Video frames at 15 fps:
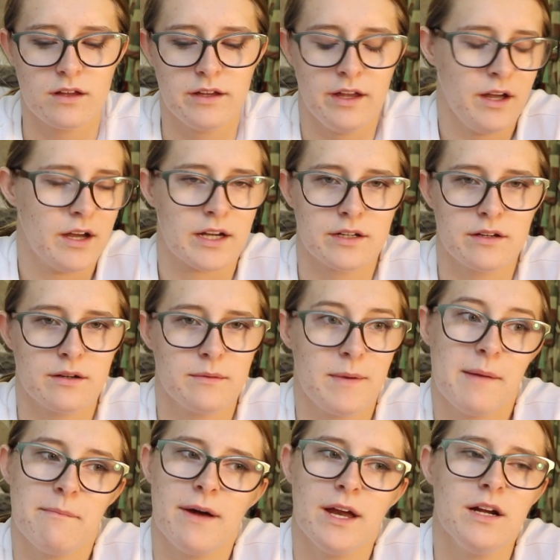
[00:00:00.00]
yeah, I could have
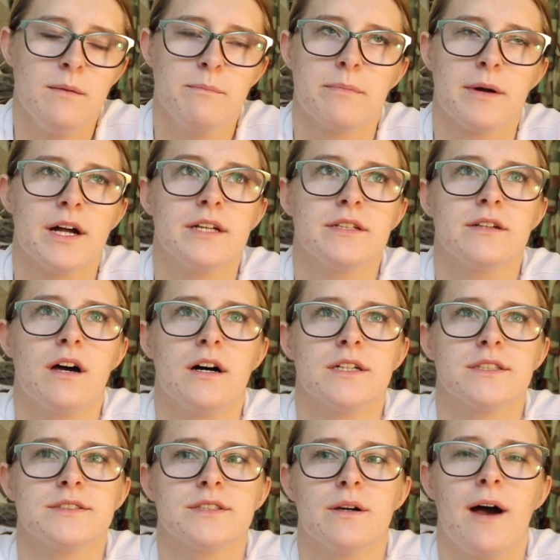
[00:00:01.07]
been better, but
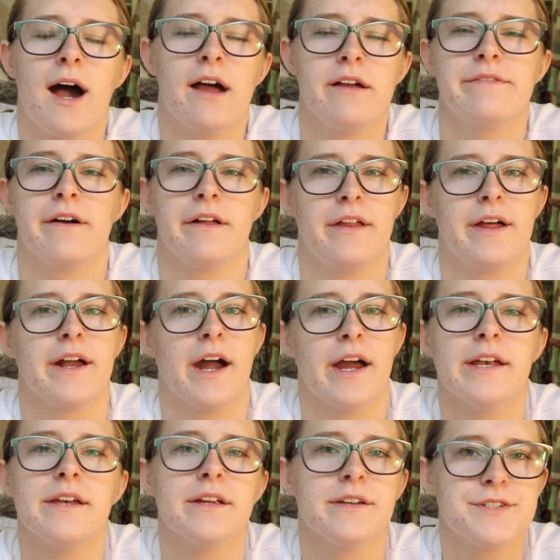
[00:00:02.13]
also I felt like
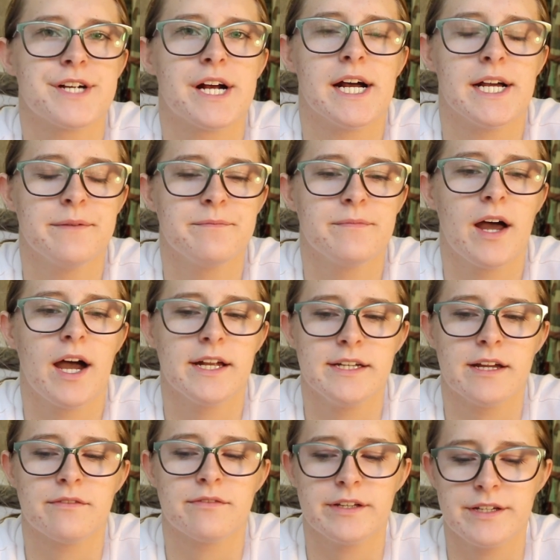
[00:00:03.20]
I did try. I
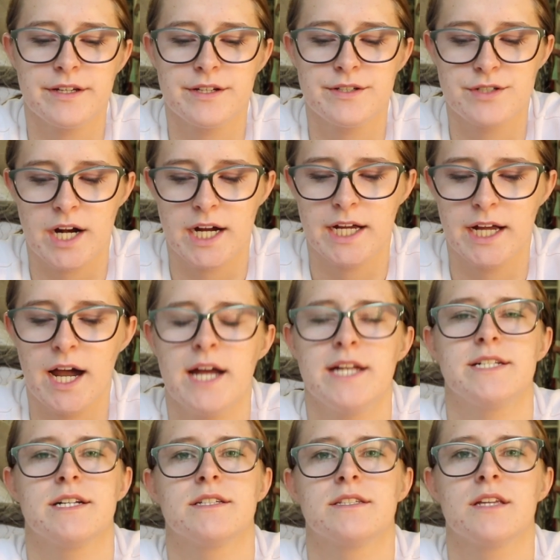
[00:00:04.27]
definitely did try. I
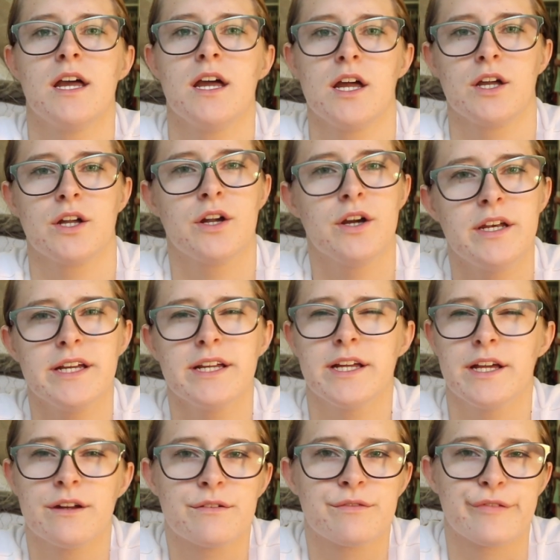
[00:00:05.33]
just couldn't
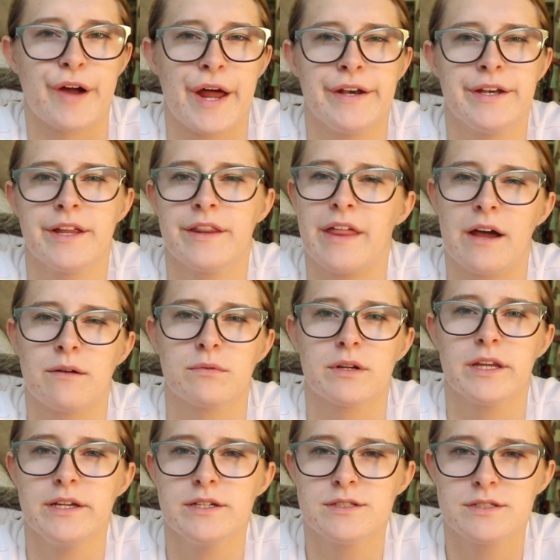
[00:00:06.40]
get a friend that
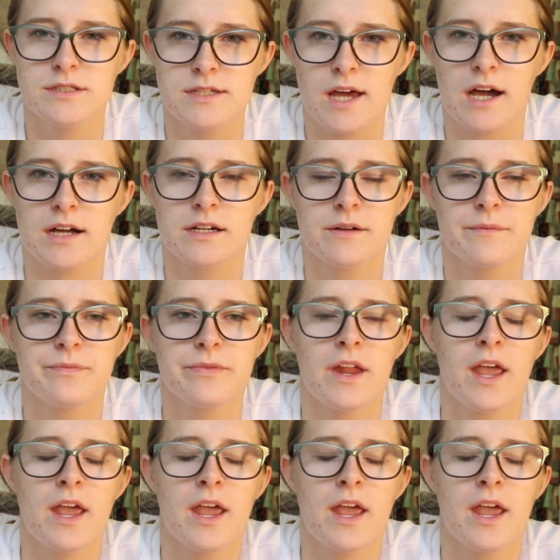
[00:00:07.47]
really stuck.